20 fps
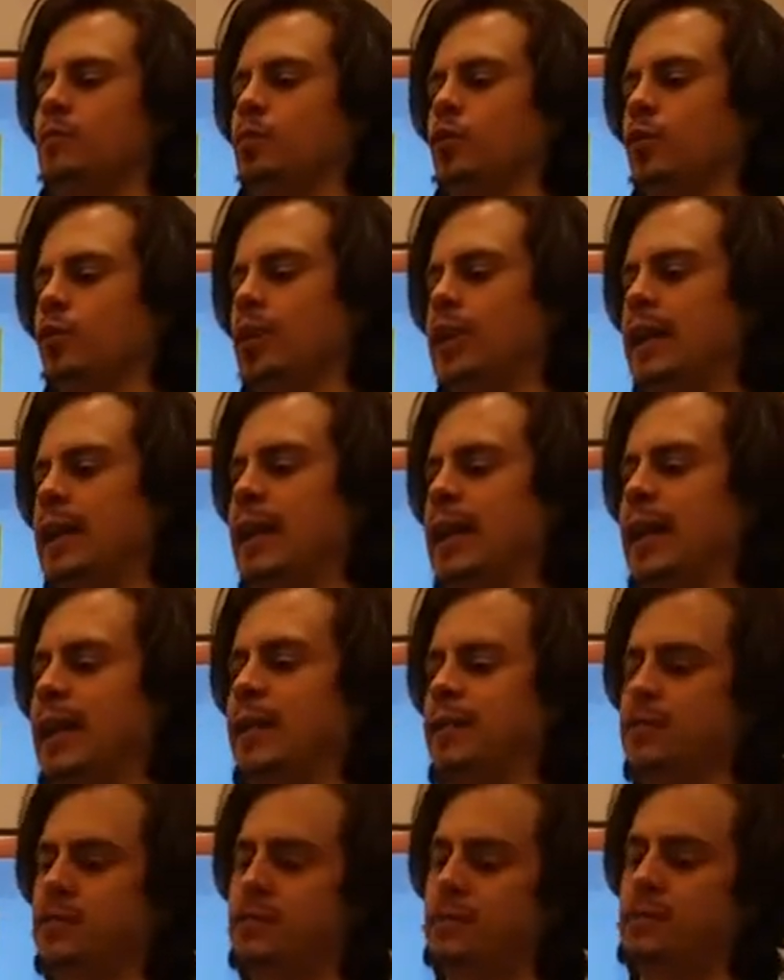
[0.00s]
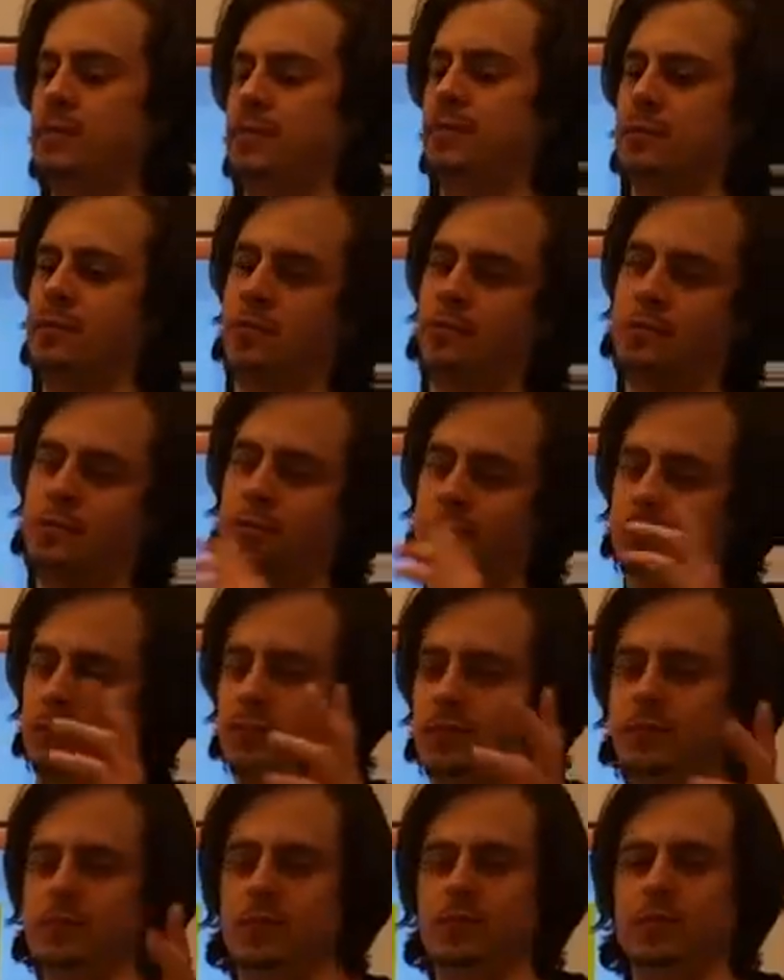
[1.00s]
we're looking at
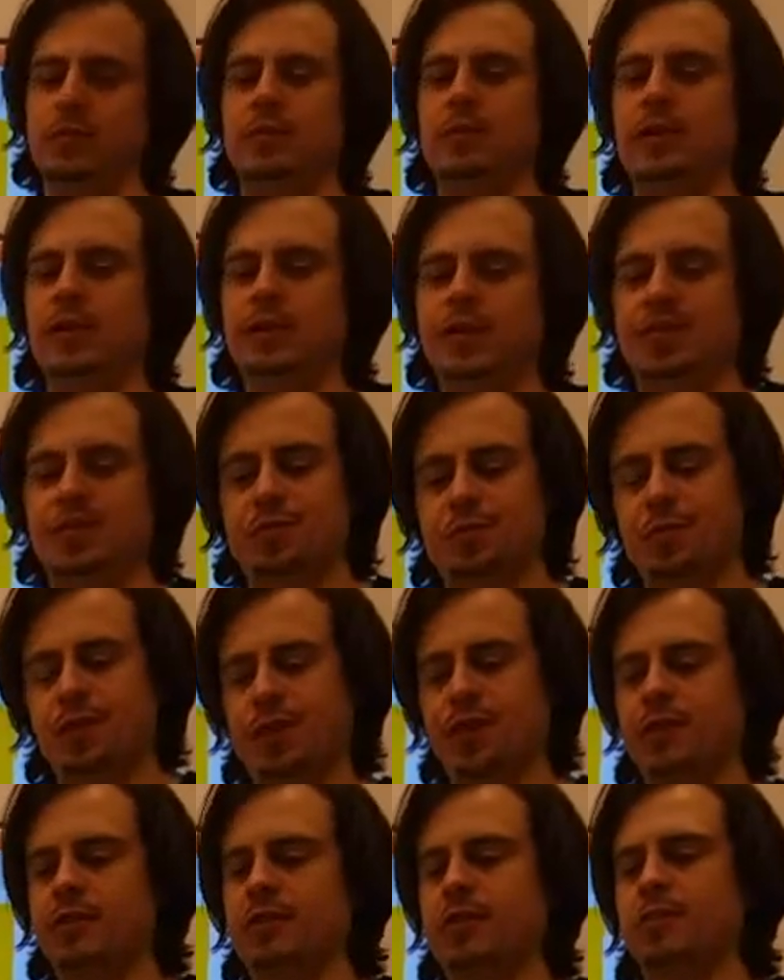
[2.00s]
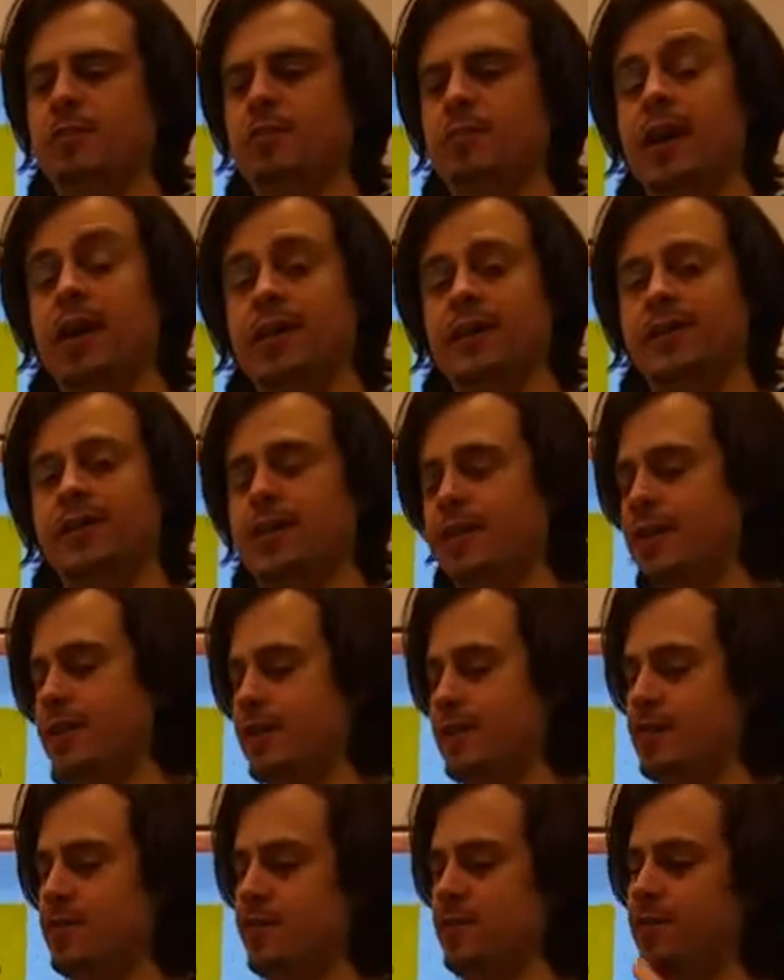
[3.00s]
history and monetary
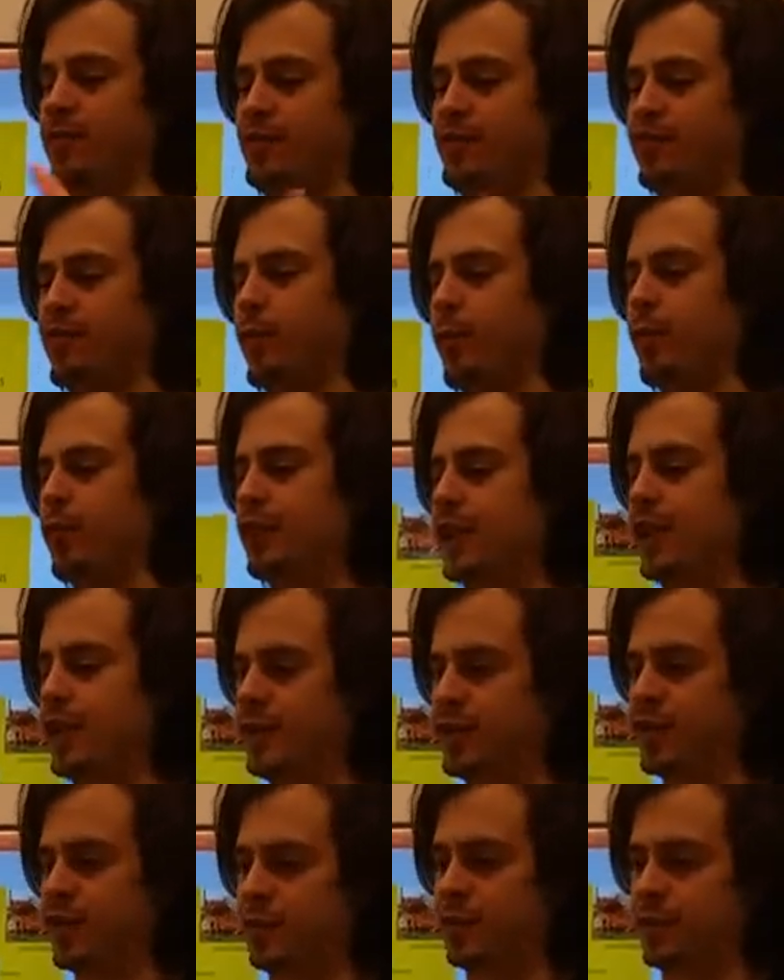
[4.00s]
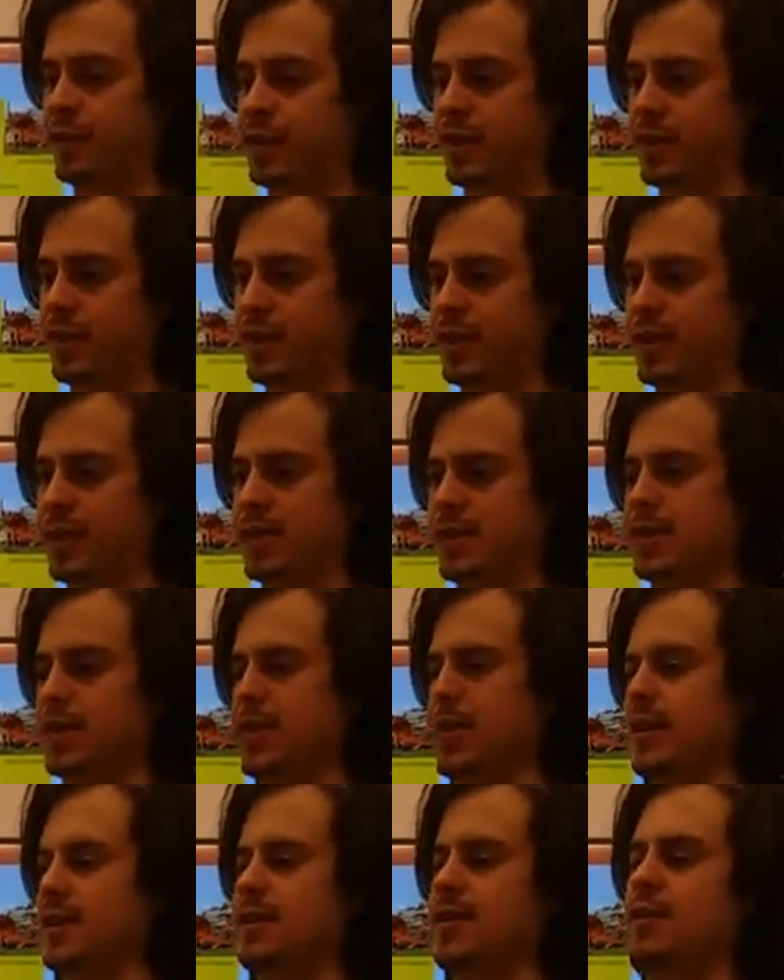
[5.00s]
history before the ancient Greek
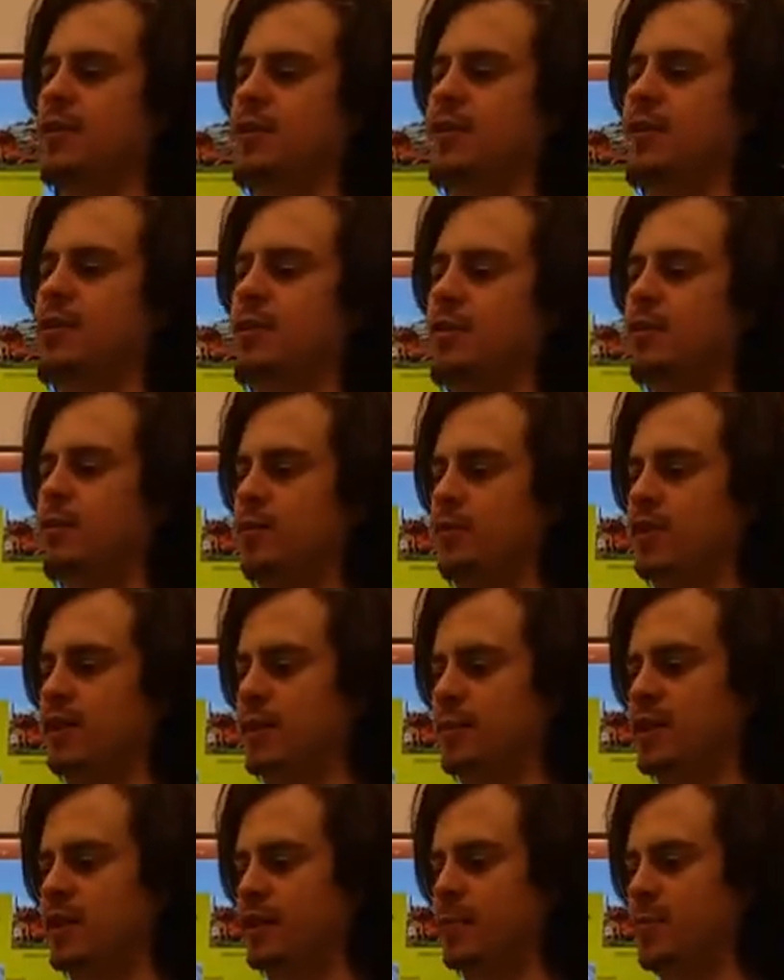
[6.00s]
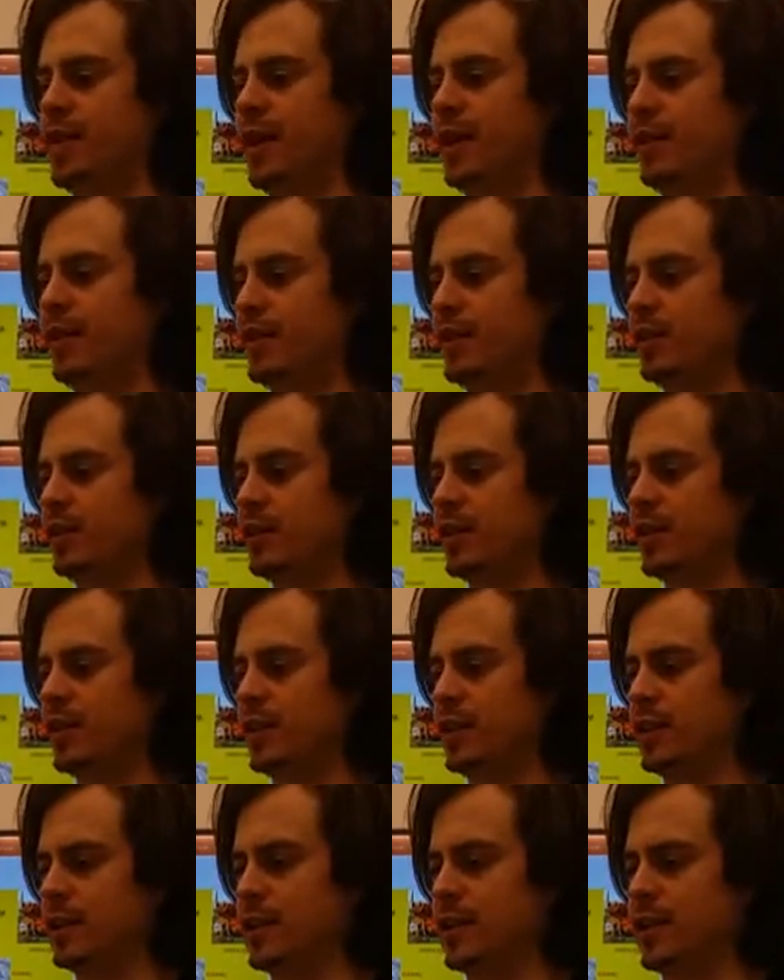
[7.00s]
city-states. We're talking about the
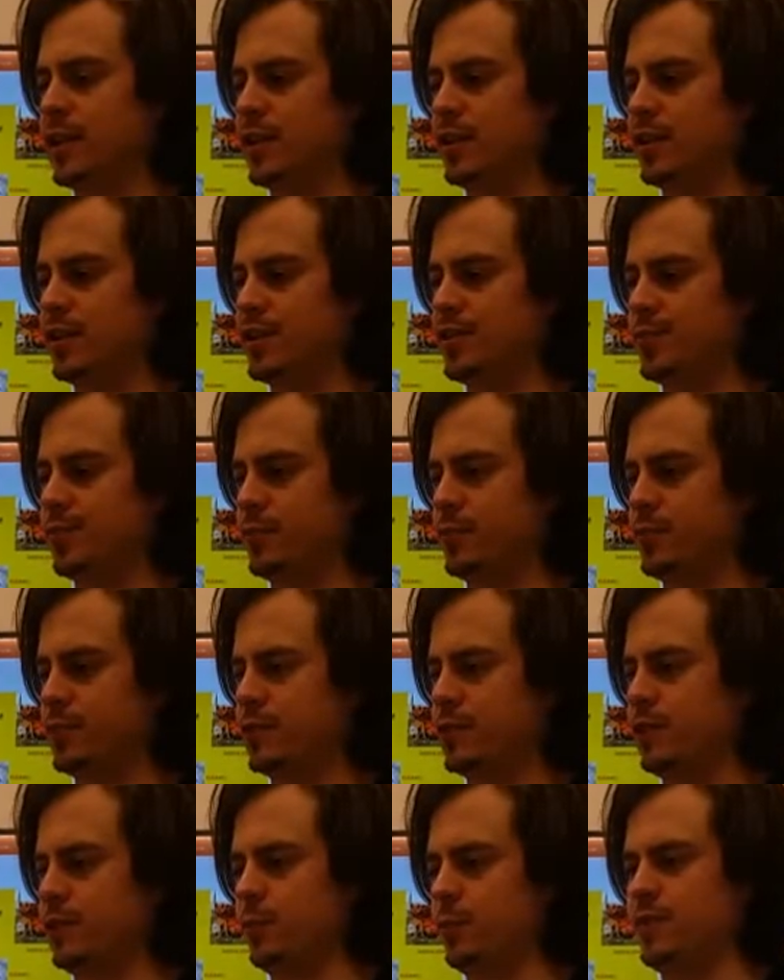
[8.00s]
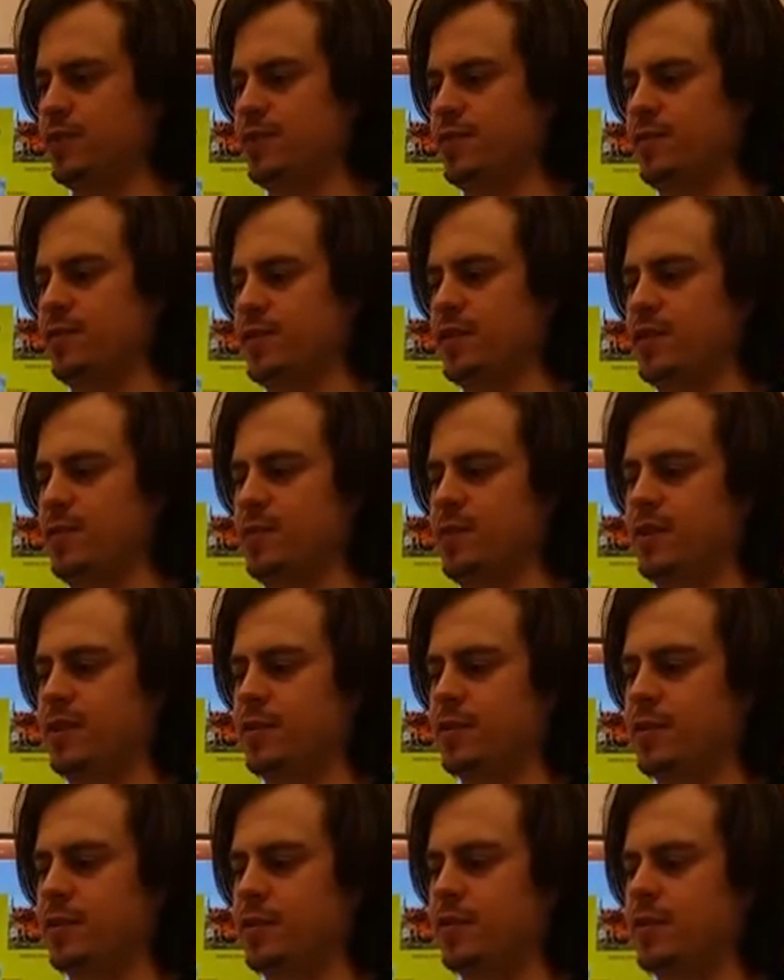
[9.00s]
Paleolithic Age, when humans first
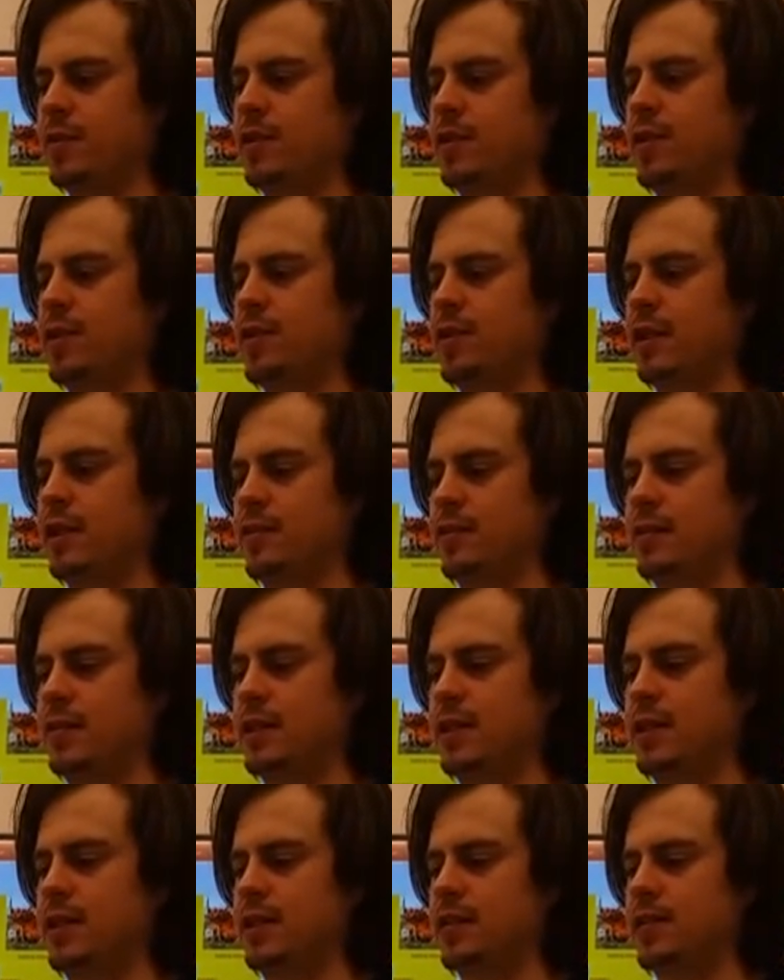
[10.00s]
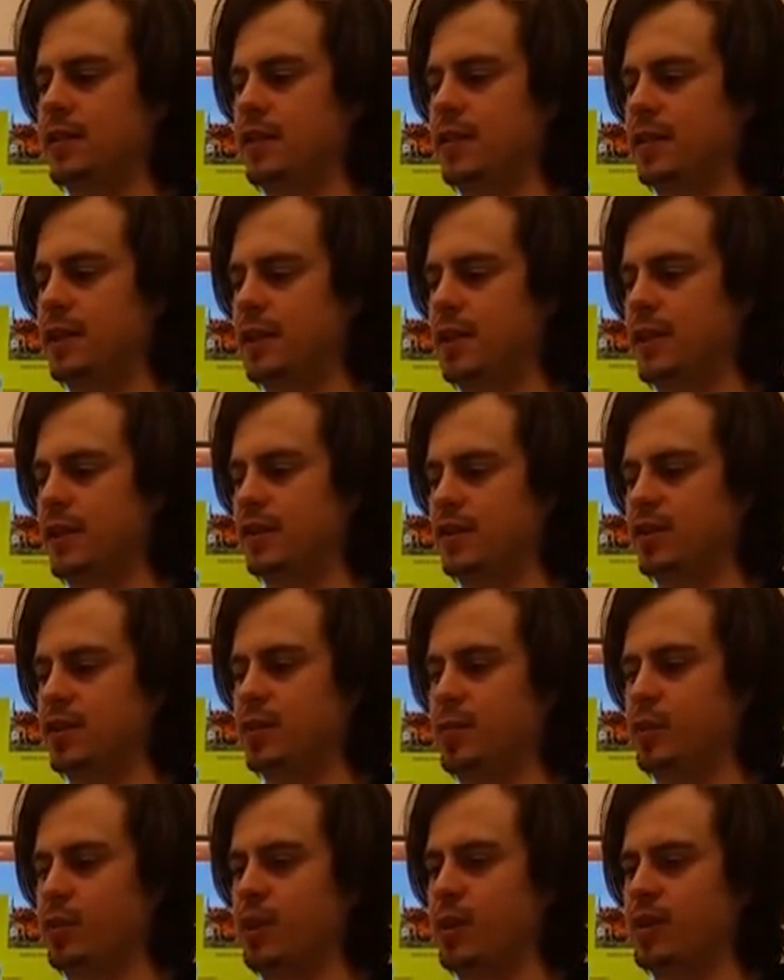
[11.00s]
appear, down to the Neolithic Age
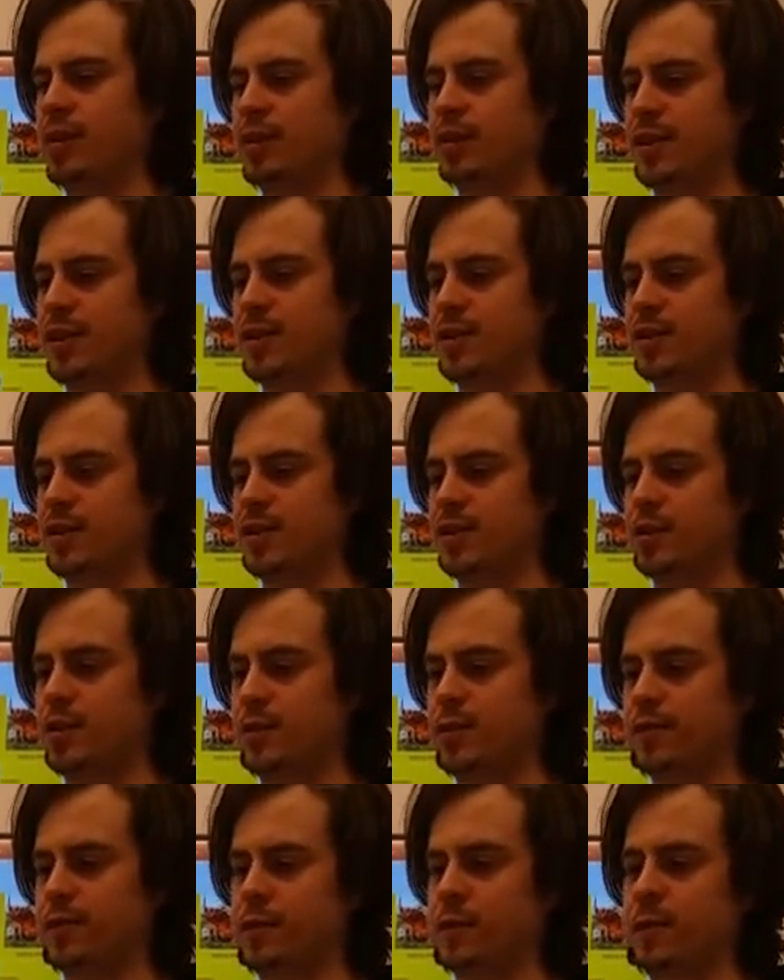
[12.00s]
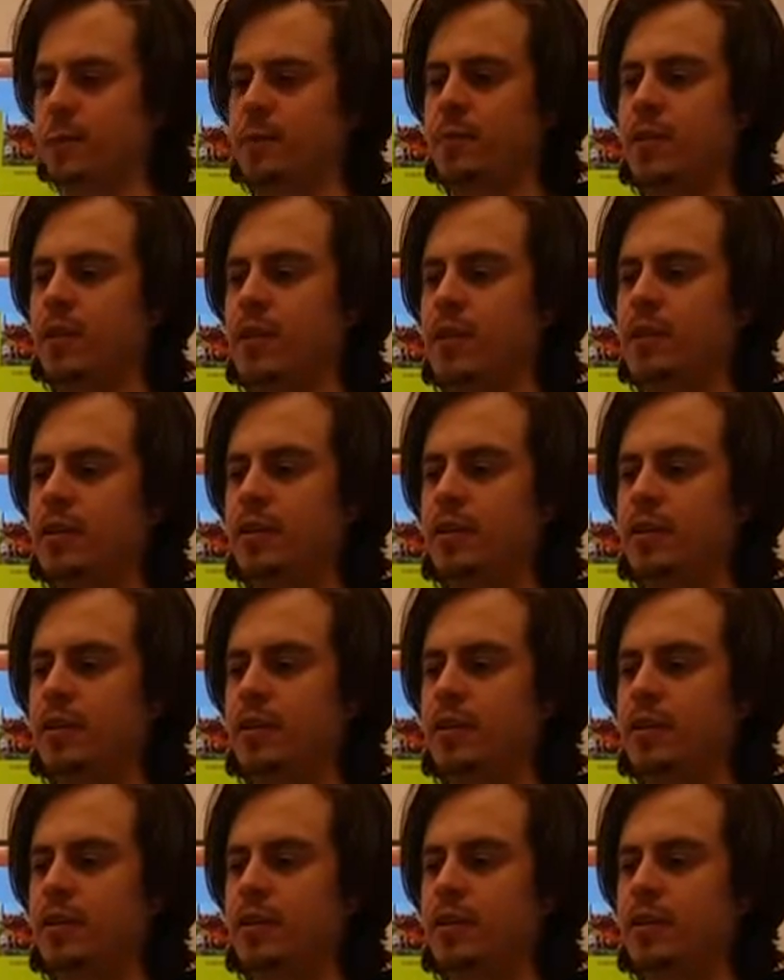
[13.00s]
and the Bronze Ages. So from